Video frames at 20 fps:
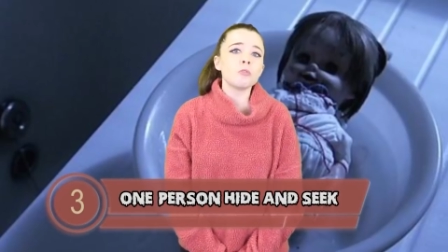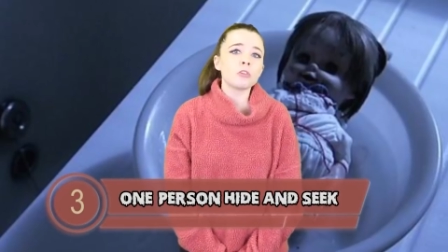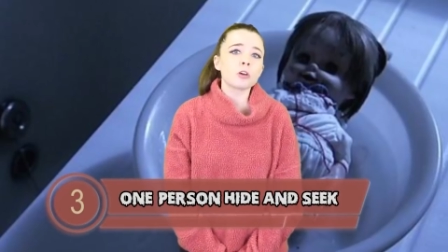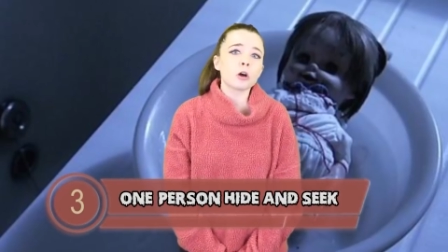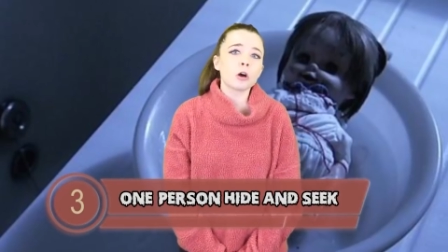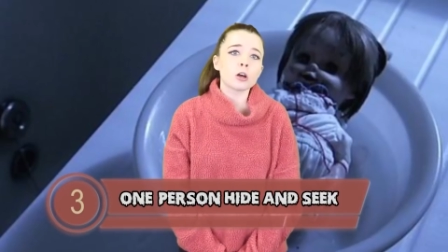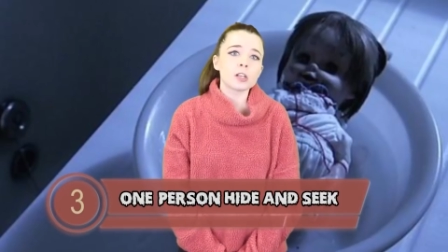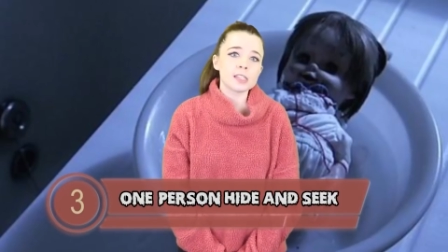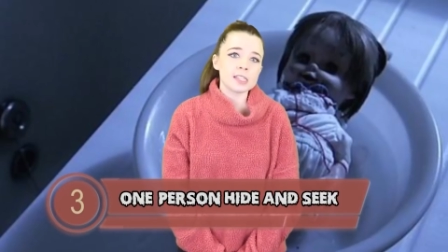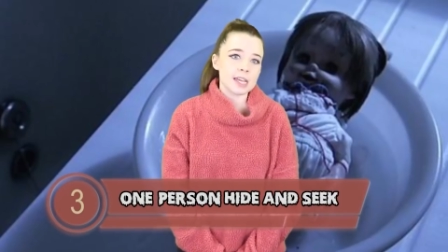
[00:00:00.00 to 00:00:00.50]
for
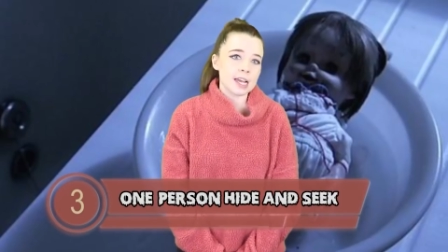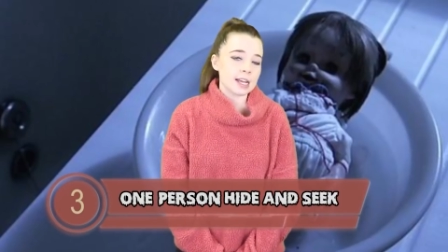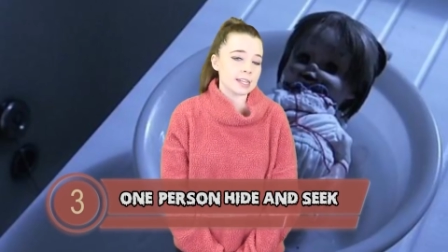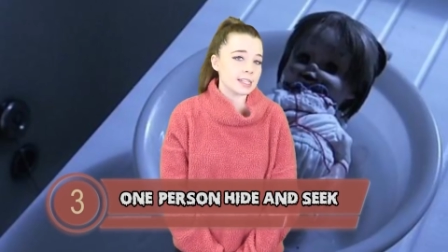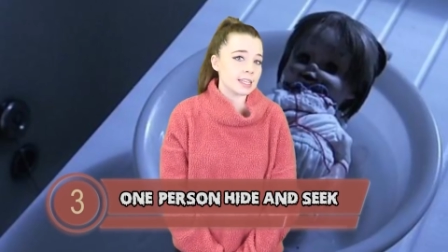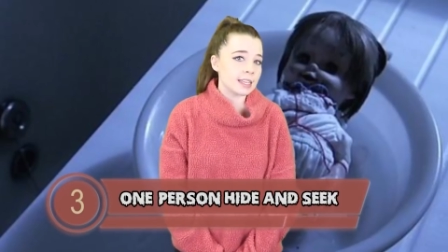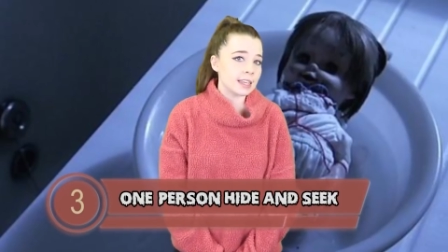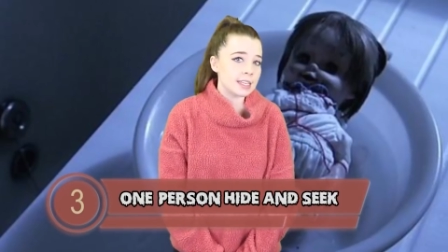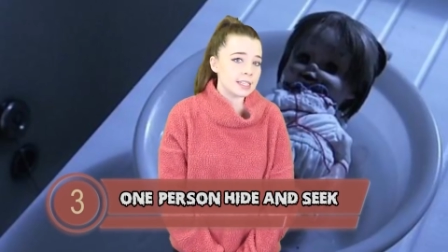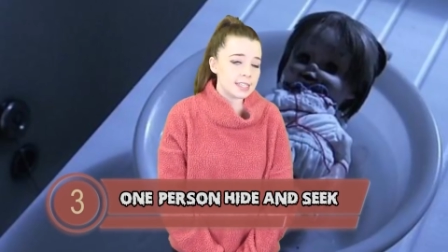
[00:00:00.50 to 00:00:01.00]

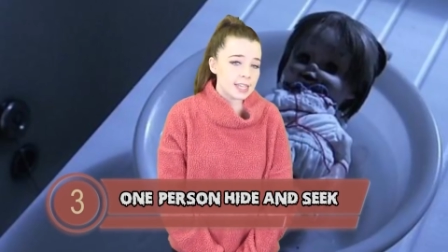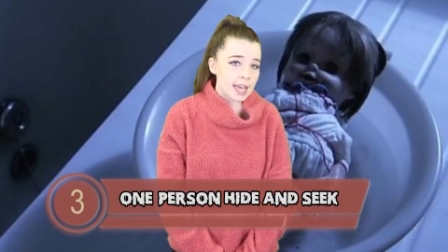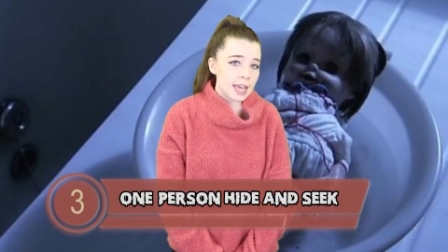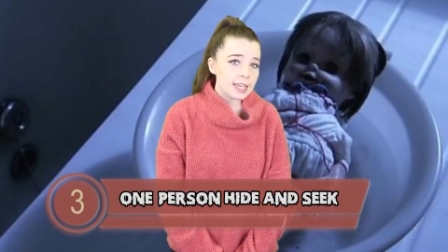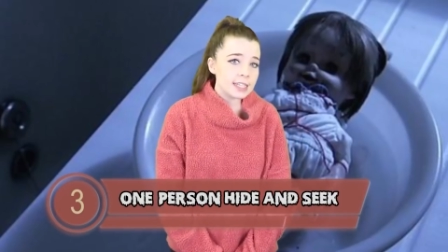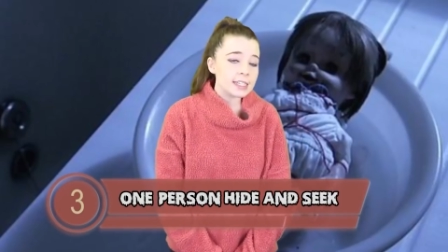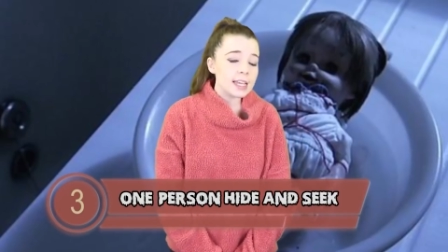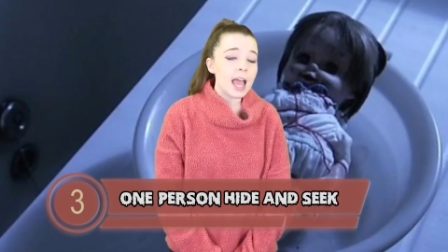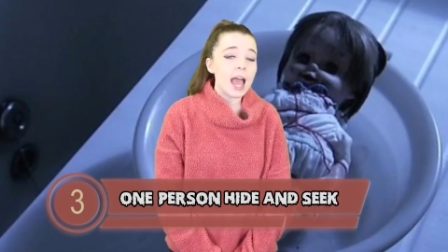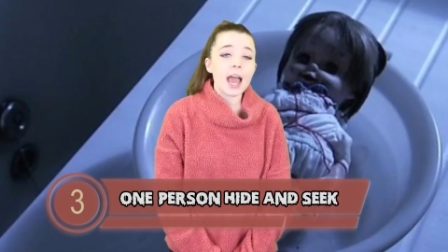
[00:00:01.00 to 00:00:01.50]
contacting the
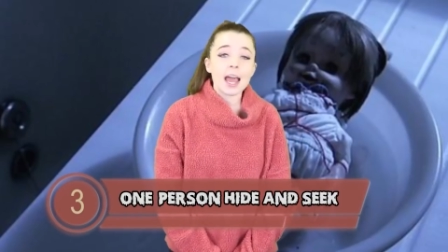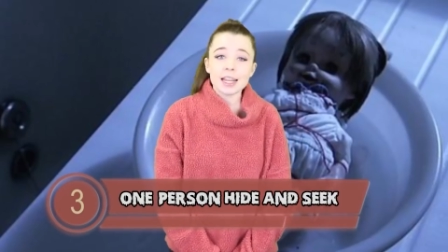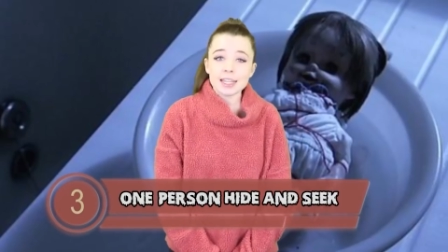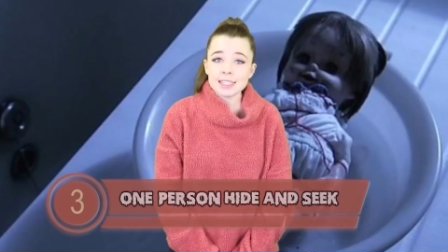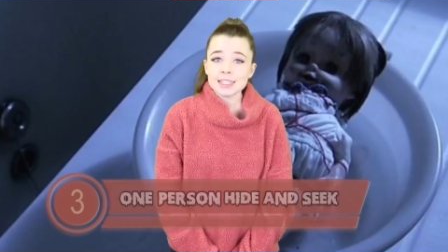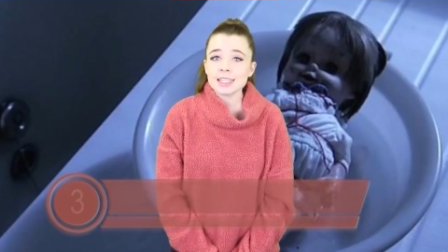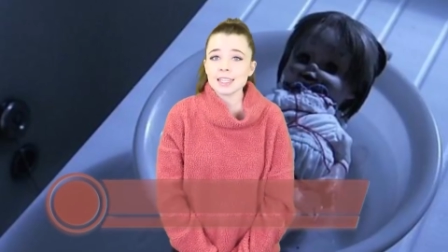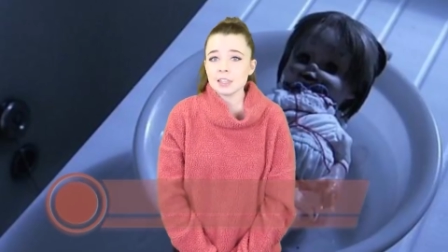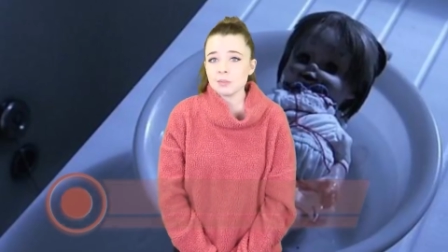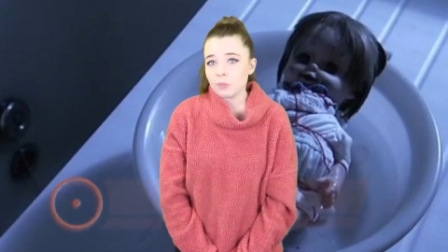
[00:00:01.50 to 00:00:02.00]
dead
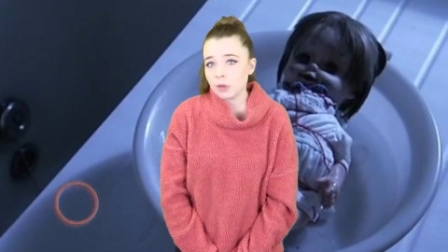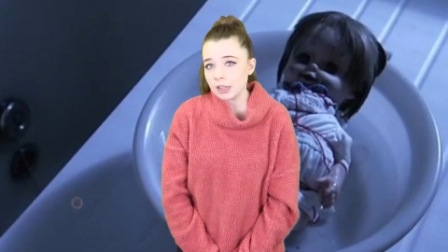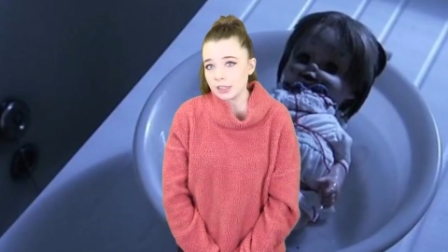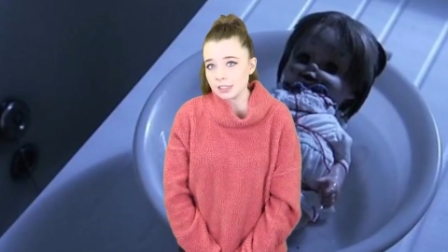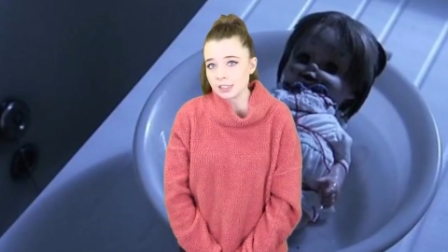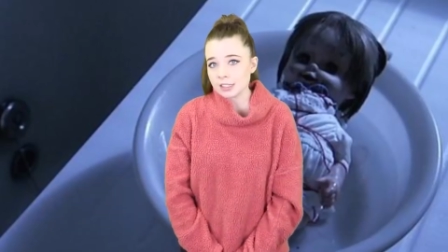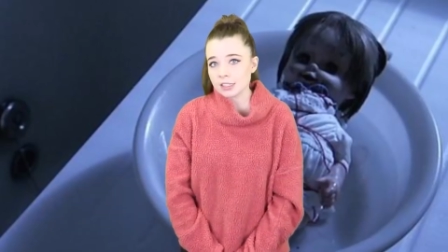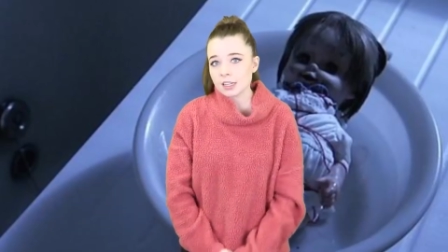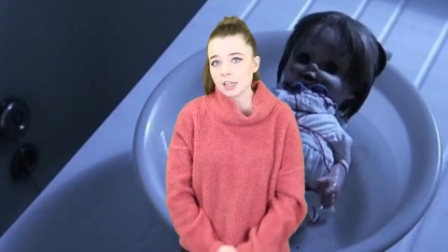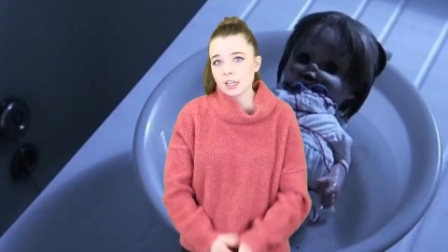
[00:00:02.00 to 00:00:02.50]
and
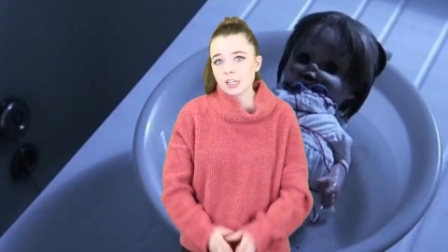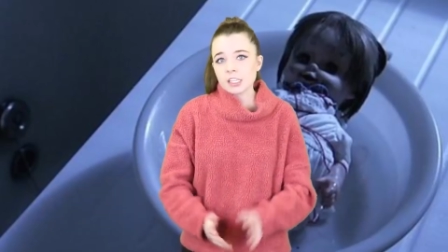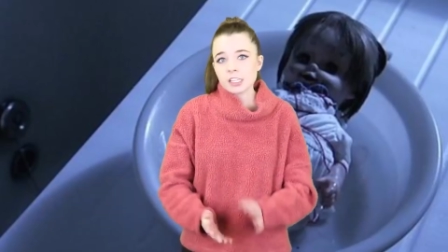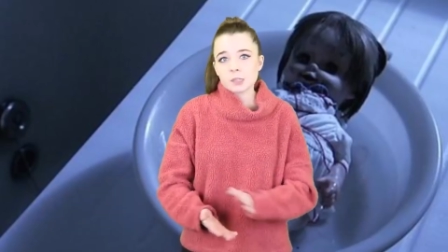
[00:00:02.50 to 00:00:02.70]
demons,